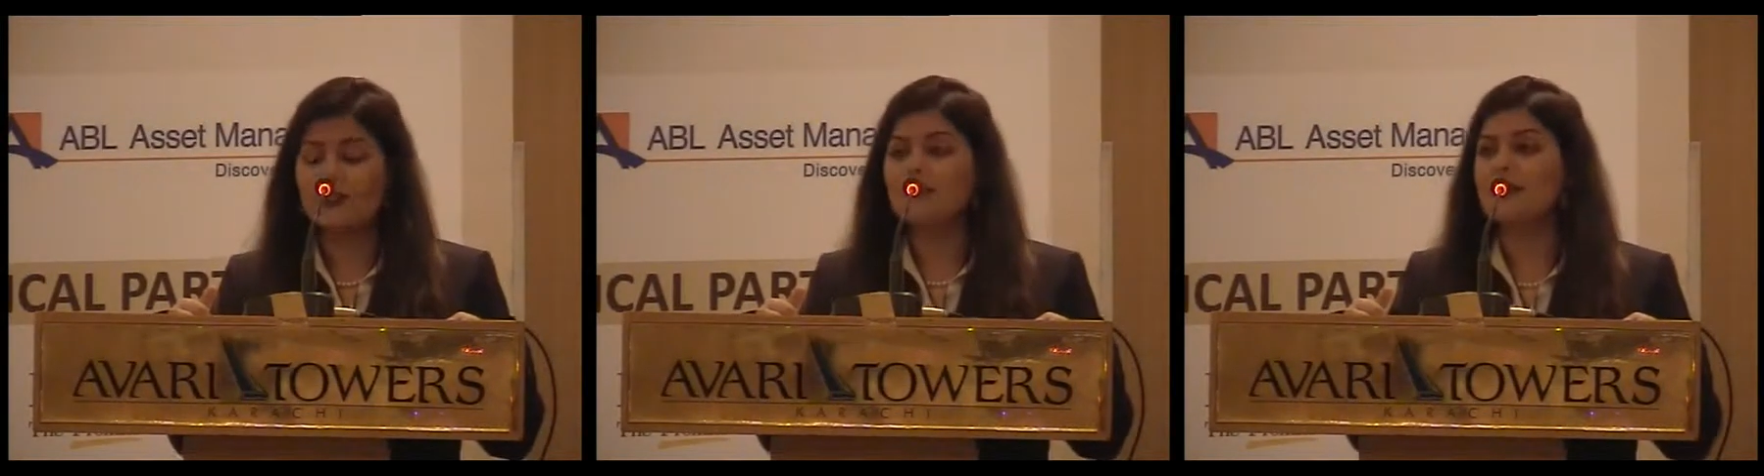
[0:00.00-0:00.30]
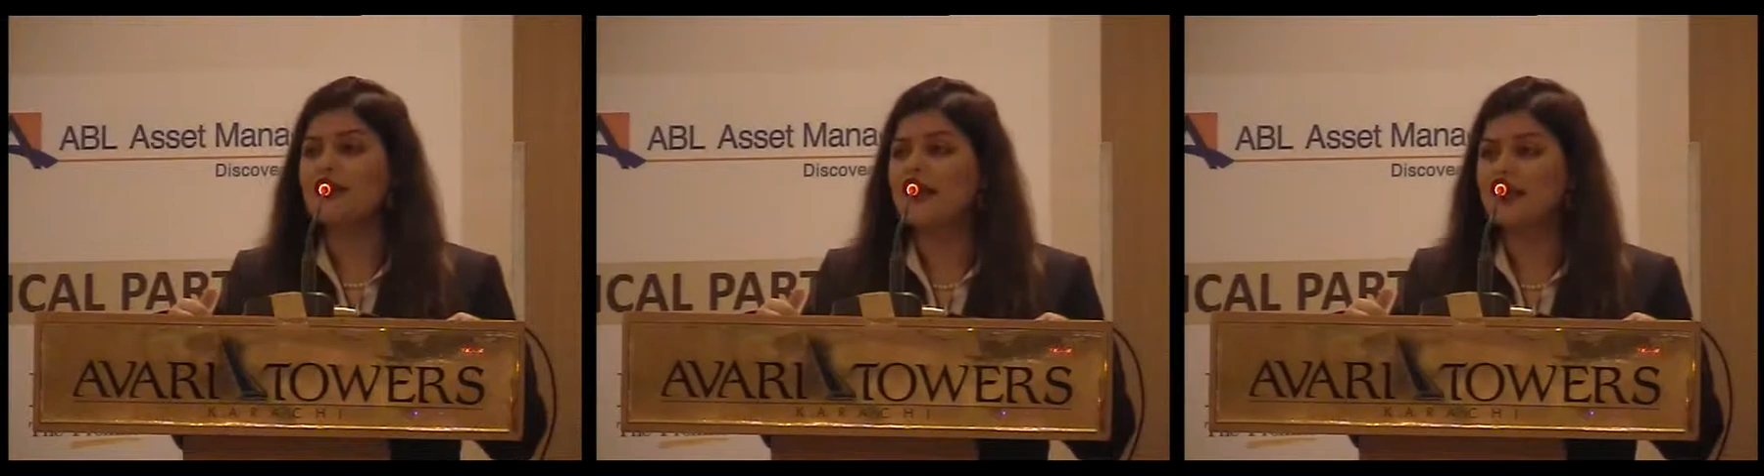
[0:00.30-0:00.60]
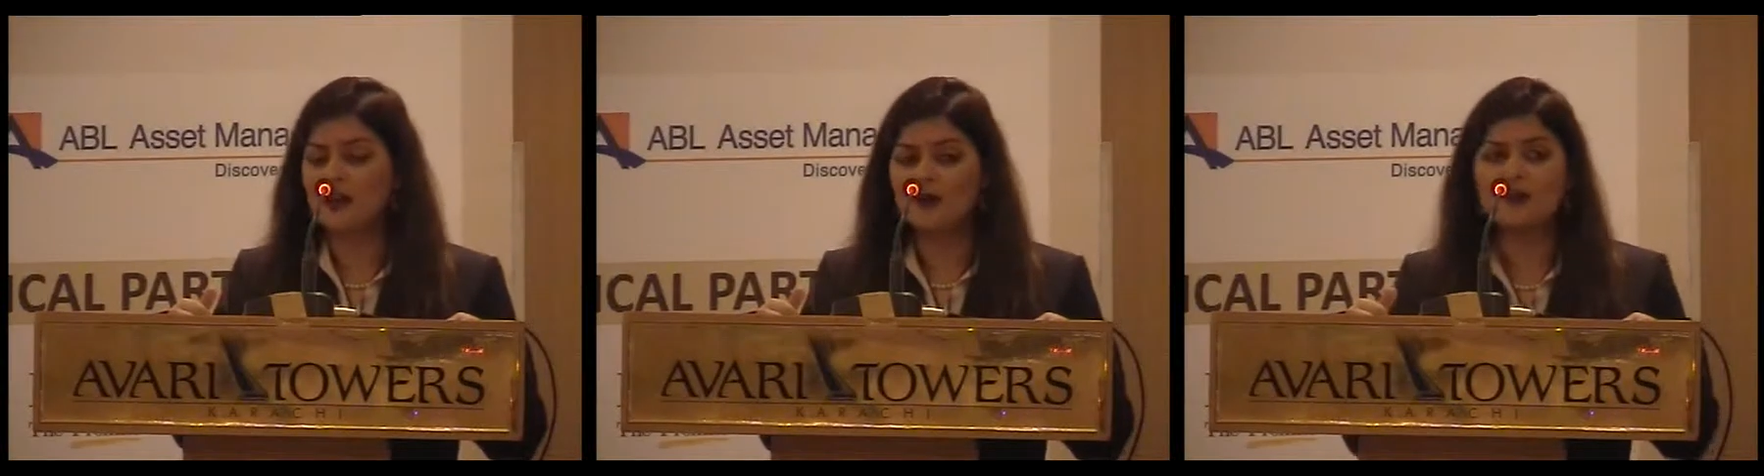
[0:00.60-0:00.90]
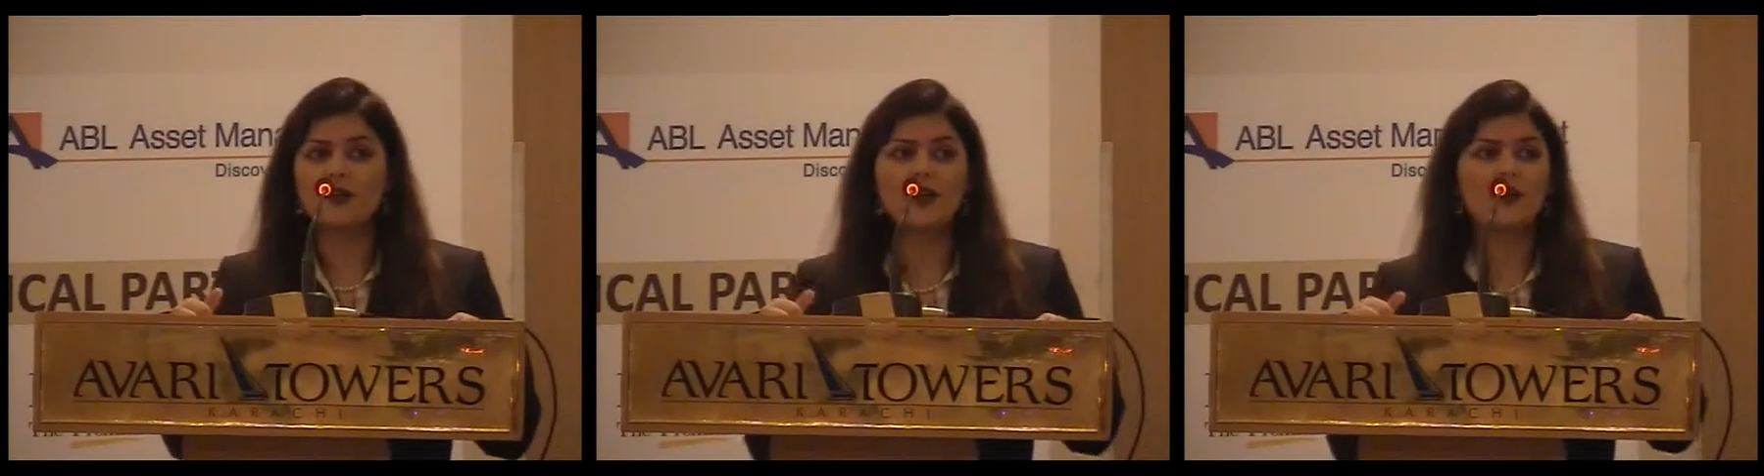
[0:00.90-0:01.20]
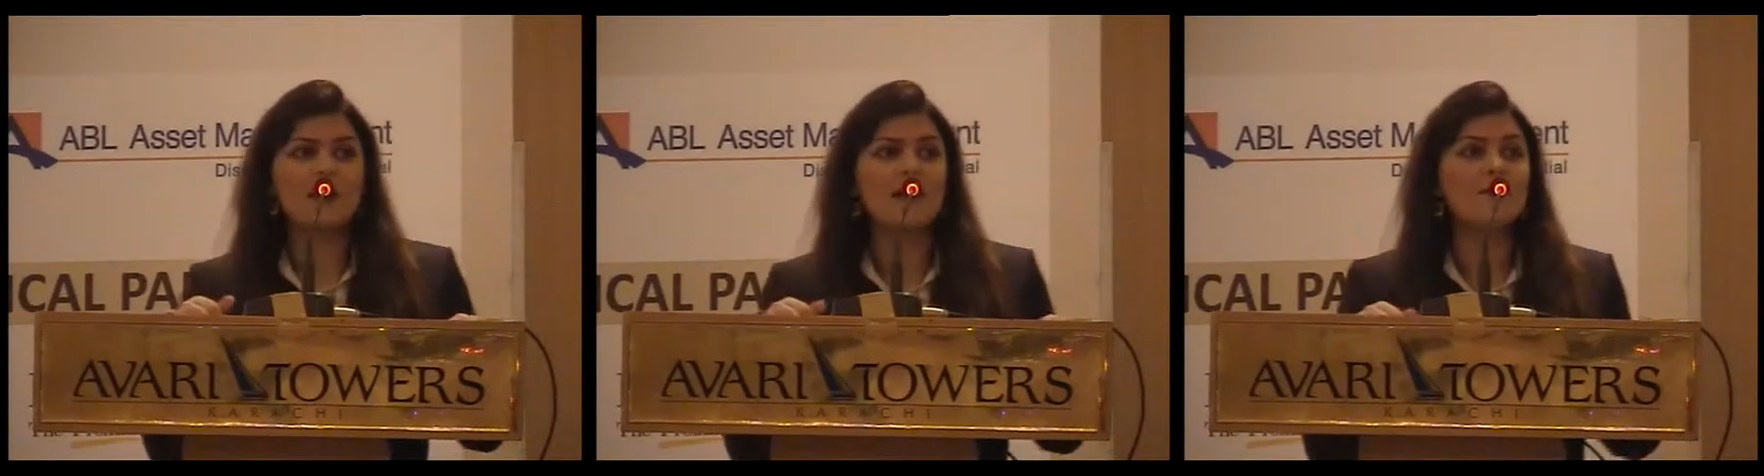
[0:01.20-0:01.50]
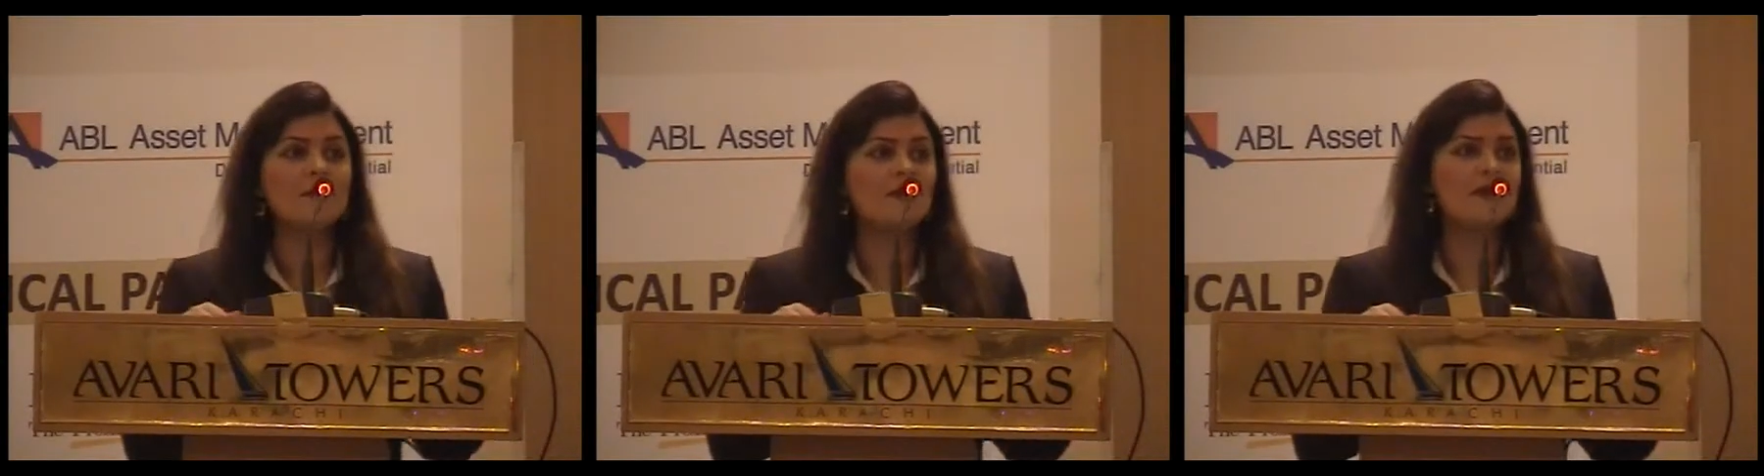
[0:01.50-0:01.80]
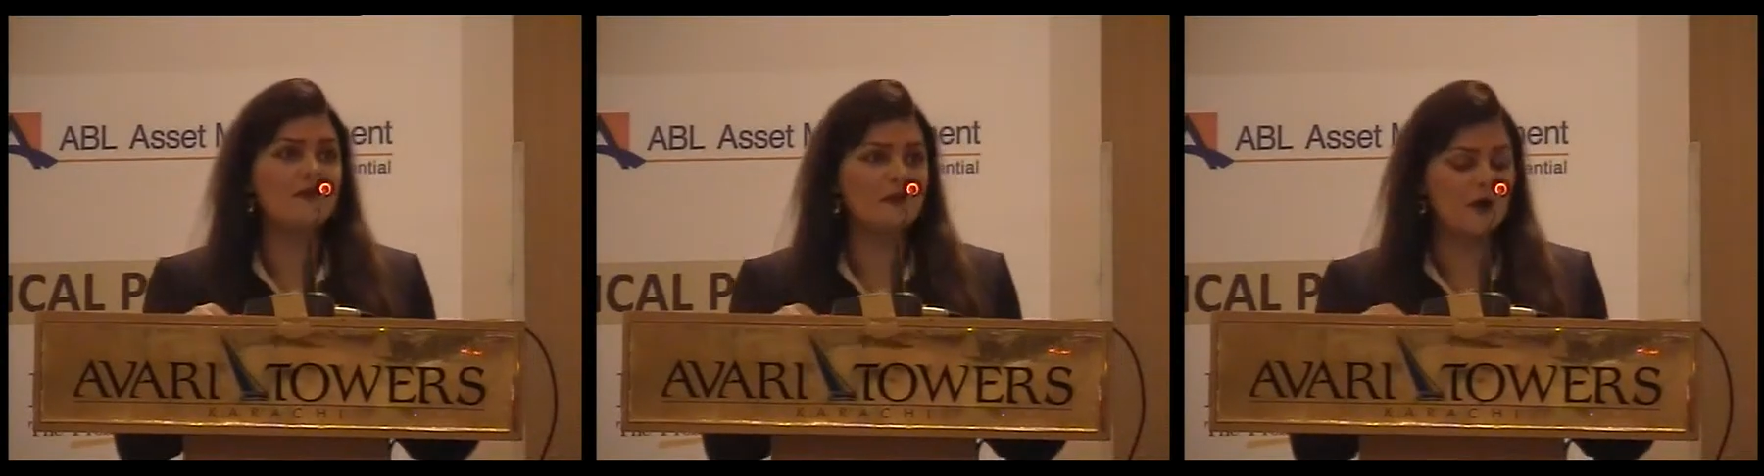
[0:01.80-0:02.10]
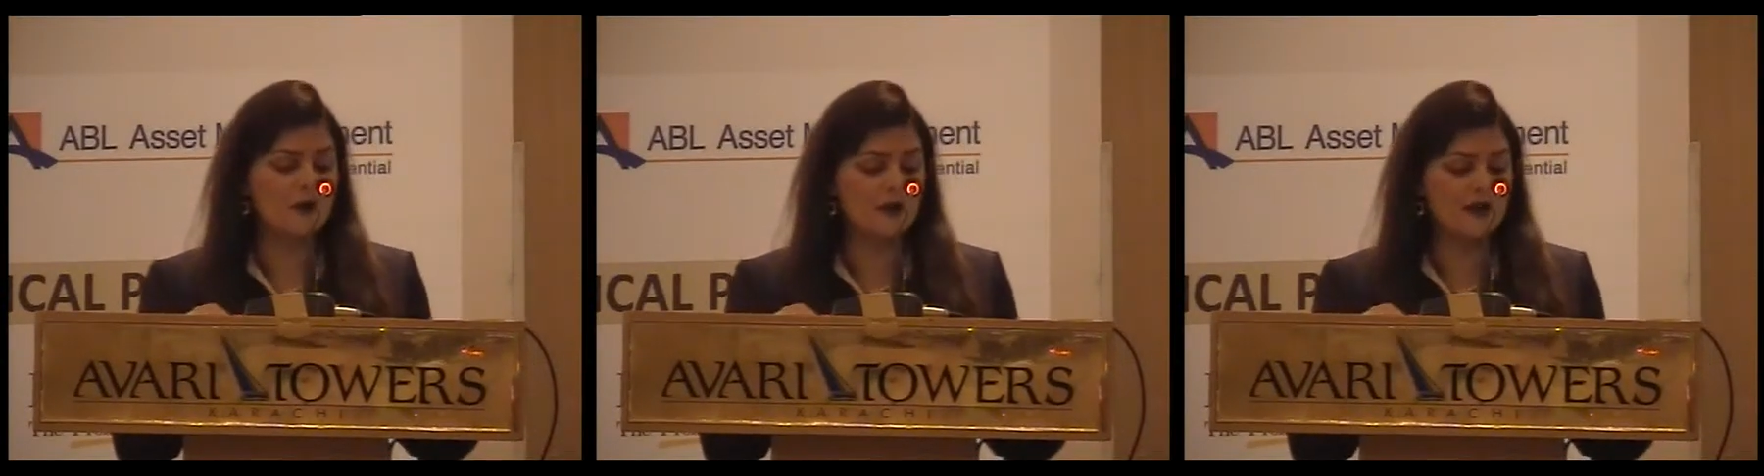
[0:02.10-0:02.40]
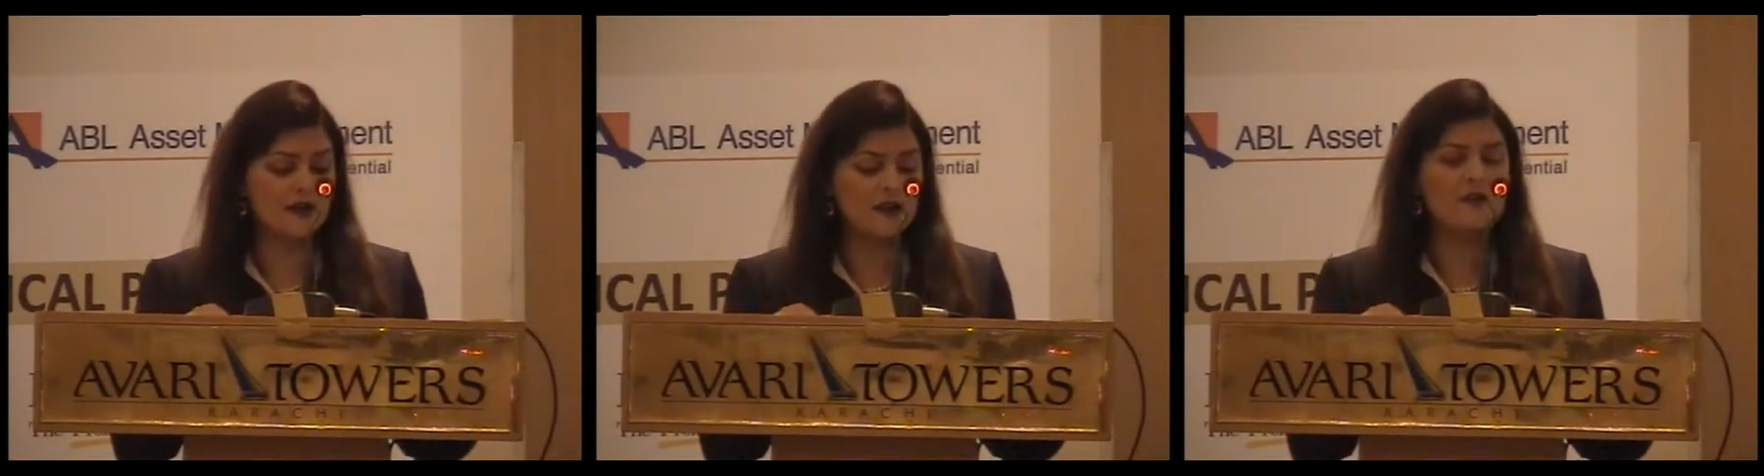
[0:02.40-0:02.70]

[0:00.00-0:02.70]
Today, I will talk about moving forward